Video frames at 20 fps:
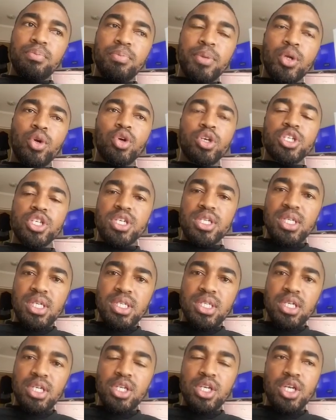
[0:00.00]
because she's a
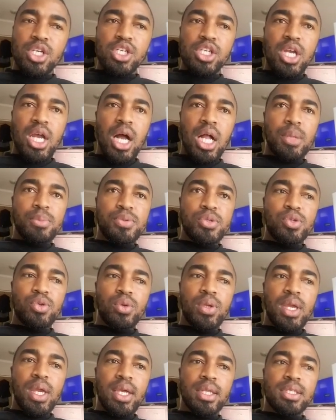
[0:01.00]
teacher, she helps
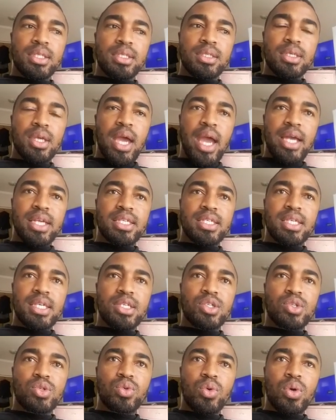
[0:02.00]
you get
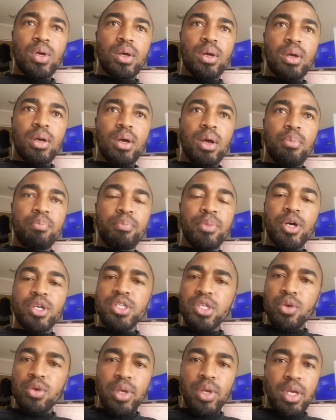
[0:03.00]
access to a
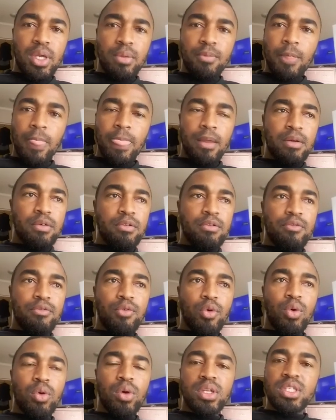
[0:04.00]
bursary
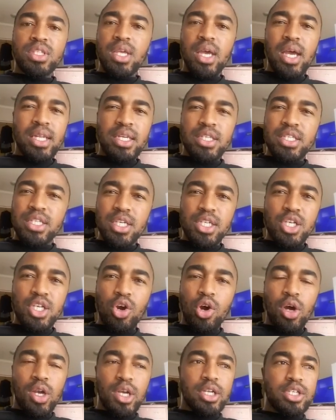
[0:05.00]
for at a
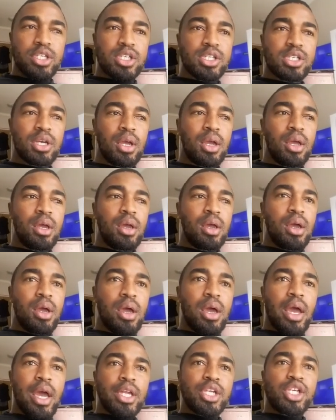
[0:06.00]
teaching college,
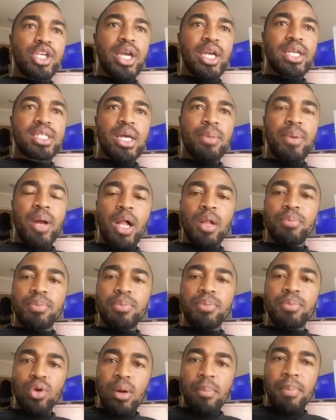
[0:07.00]
and she ends up
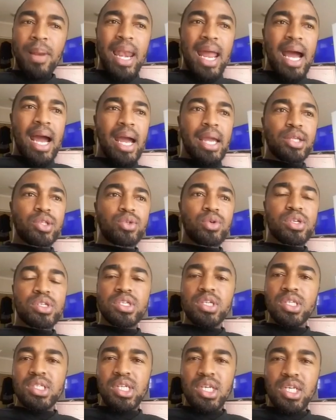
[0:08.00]
helping you apply to a
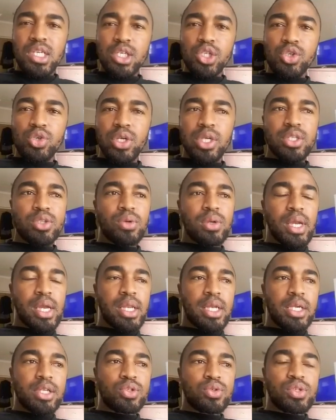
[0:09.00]
certain district to
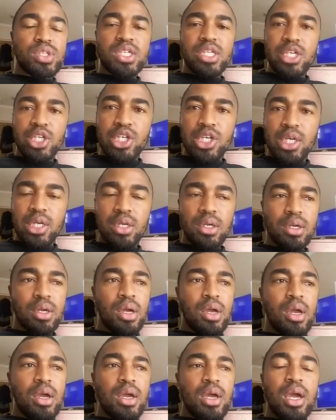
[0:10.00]
get into teaching,
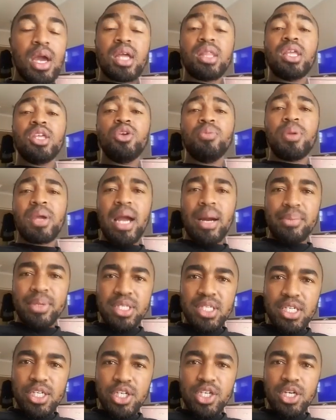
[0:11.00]
and then you become
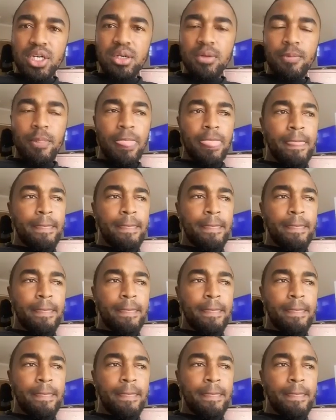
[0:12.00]
a teacher.